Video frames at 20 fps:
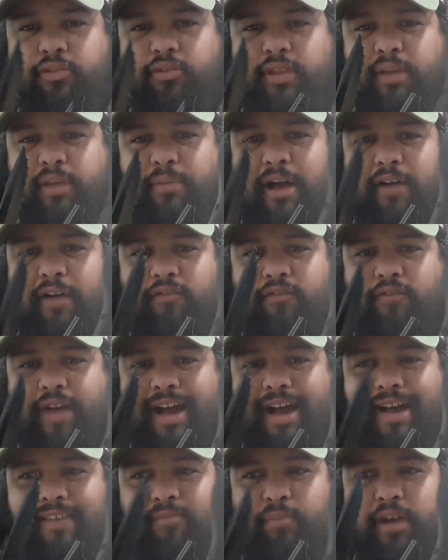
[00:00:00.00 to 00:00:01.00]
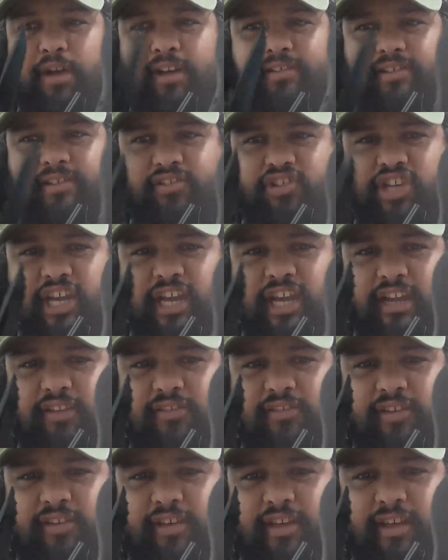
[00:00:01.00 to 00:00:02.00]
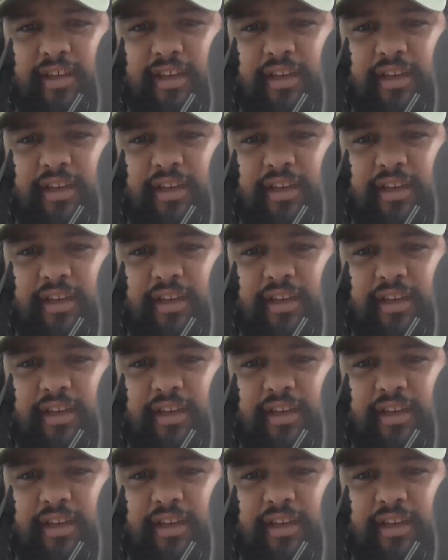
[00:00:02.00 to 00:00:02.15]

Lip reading: only about $5 and change.